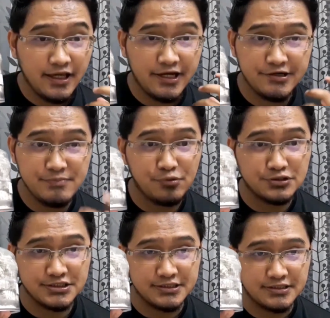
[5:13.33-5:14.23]
Harry
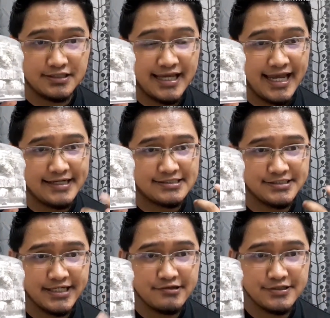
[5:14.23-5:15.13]
Potter and the
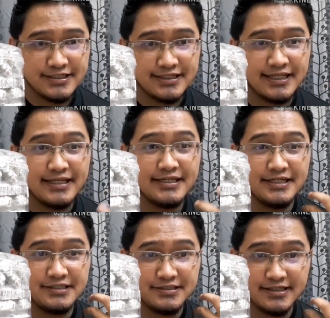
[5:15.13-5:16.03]
Sacred
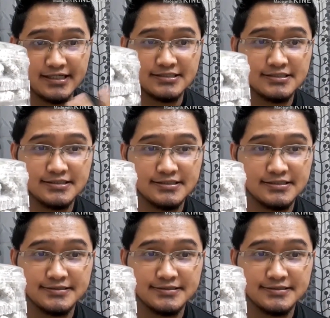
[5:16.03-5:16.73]
Indus.